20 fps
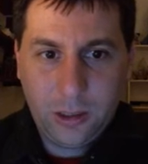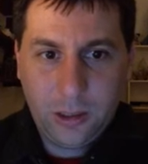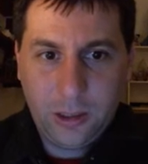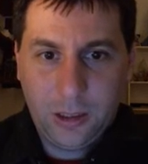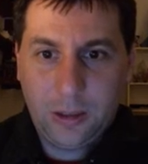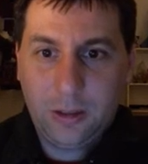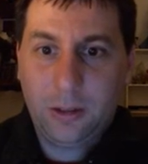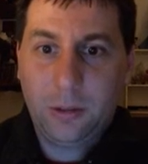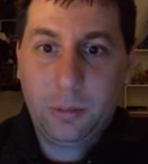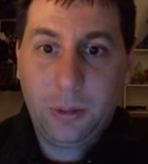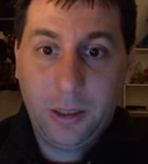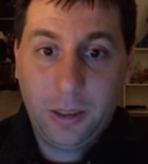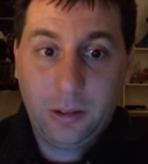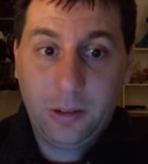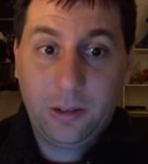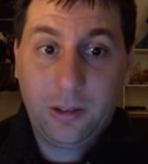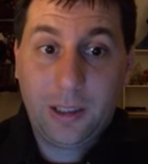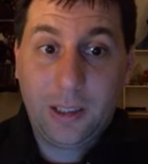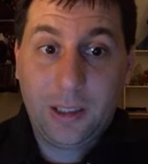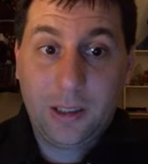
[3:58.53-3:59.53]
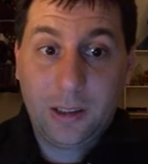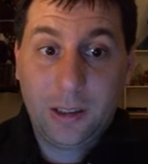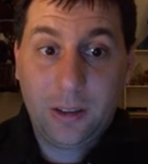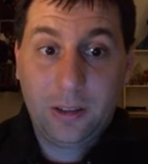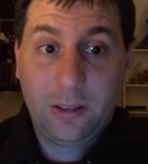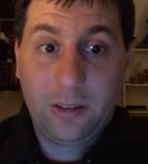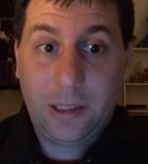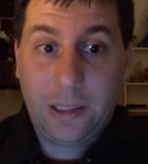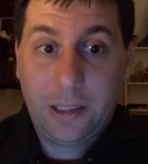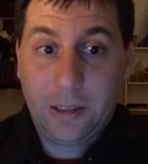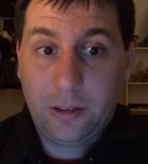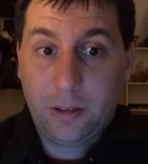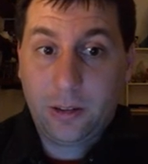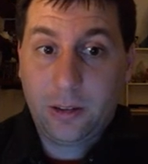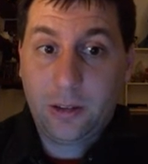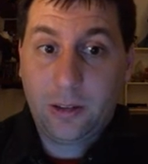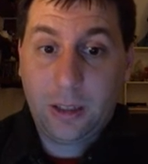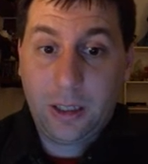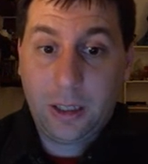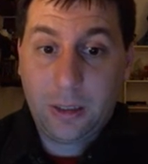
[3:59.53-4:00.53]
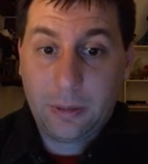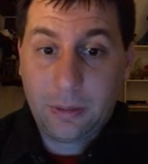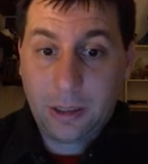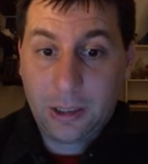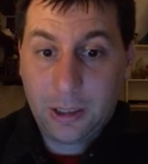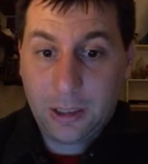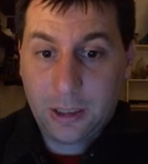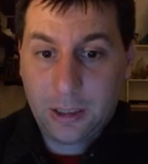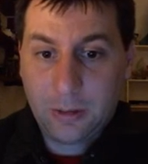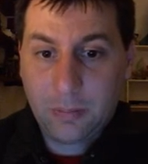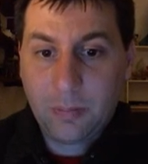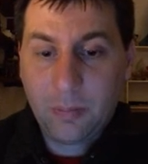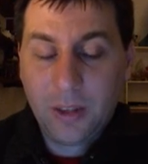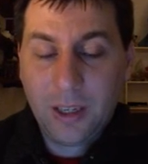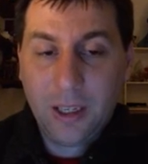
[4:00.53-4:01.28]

It depends on the size of the team again.